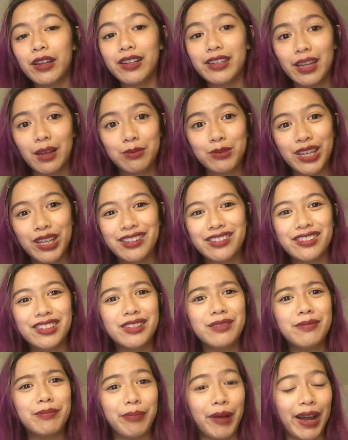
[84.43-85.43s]

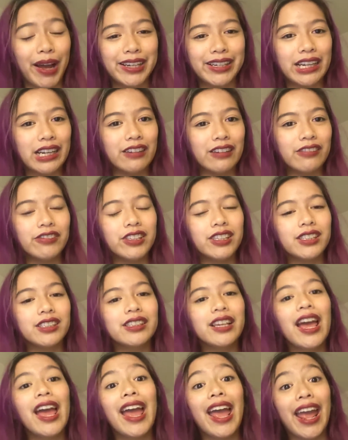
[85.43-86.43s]
adaptation by
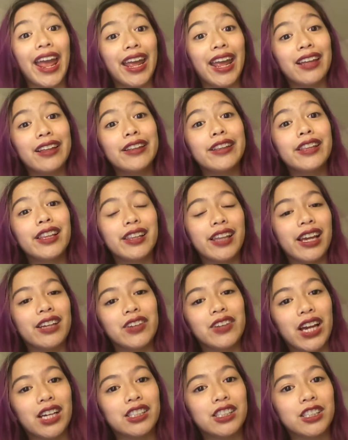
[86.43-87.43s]
Netflix and the
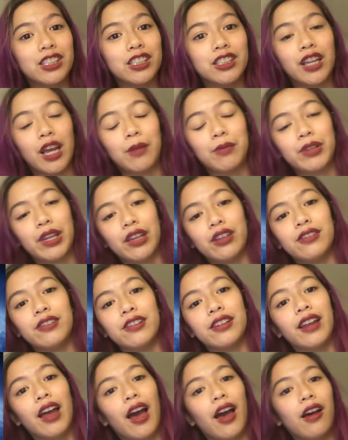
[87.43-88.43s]
live-action
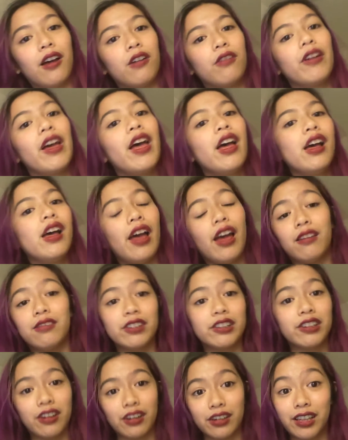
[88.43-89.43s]
adaptation of
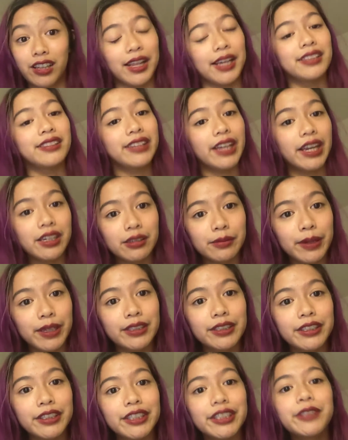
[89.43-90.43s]
Avatar: The Last
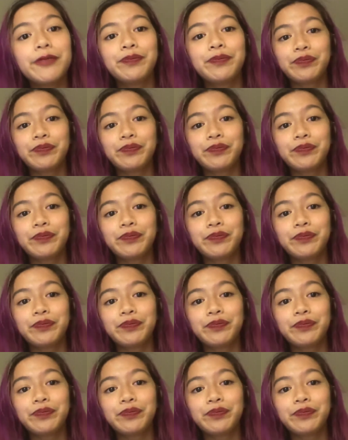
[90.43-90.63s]
Airbender.